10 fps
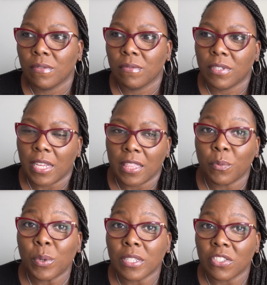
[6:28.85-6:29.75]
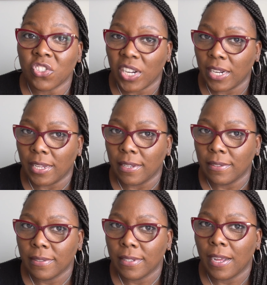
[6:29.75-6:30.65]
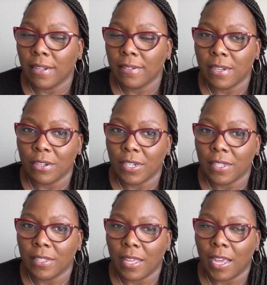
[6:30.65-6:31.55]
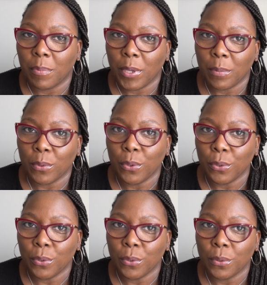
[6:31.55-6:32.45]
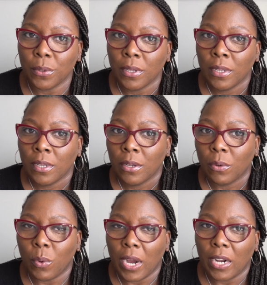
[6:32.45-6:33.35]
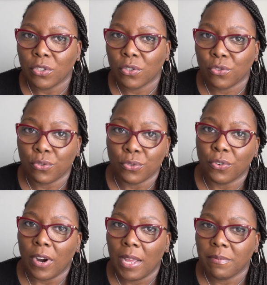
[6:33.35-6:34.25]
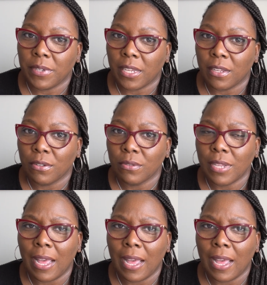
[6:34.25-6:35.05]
said there was a study that noted that people who watch true crime videos